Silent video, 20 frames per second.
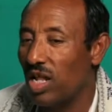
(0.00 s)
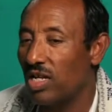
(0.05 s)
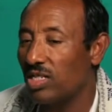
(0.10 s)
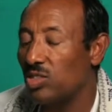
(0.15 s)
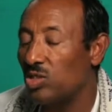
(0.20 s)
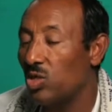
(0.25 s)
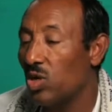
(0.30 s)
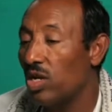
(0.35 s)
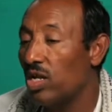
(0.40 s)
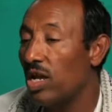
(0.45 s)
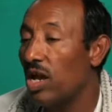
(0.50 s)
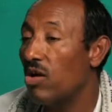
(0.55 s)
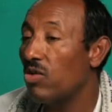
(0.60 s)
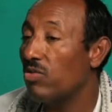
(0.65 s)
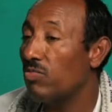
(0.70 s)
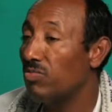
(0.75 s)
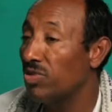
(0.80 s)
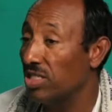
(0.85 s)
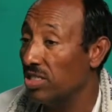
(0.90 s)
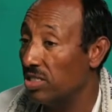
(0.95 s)
Actually,
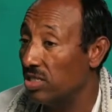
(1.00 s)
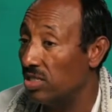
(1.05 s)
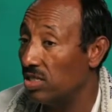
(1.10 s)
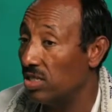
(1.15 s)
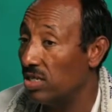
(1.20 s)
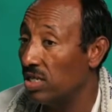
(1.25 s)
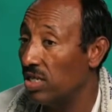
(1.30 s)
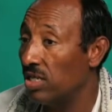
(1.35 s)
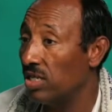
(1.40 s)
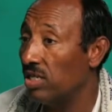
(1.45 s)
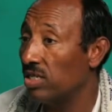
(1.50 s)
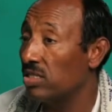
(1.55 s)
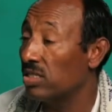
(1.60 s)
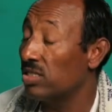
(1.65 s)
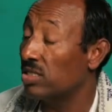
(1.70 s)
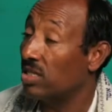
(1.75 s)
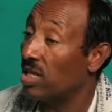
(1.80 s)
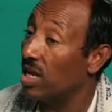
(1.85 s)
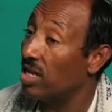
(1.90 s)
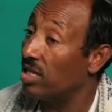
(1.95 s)
our ministry
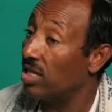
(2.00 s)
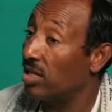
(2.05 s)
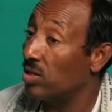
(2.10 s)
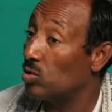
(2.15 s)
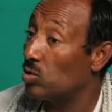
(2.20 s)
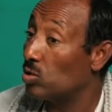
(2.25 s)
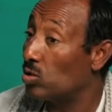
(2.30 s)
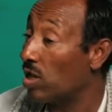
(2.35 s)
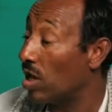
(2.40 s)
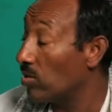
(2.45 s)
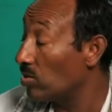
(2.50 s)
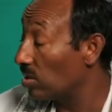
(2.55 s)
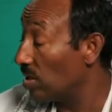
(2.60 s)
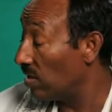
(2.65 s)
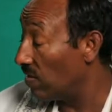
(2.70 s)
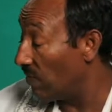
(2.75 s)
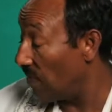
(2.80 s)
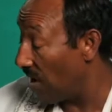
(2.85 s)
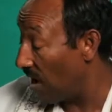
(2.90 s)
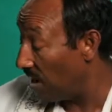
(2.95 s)
is starting
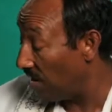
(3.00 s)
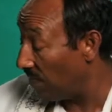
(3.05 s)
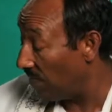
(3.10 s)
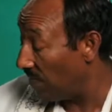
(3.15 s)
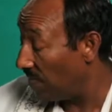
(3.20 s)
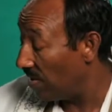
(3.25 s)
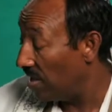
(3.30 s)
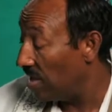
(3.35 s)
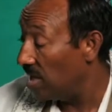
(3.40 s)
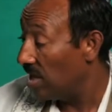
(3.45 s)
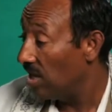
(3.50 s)
2005